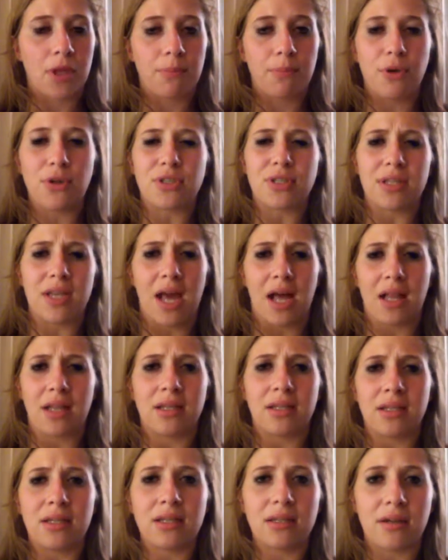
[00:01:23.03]

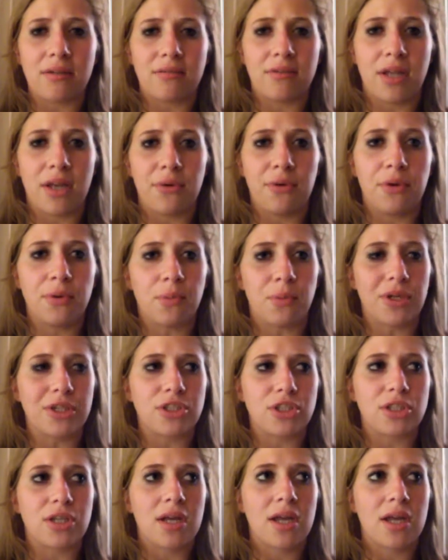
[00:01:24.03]
personality of Darren, which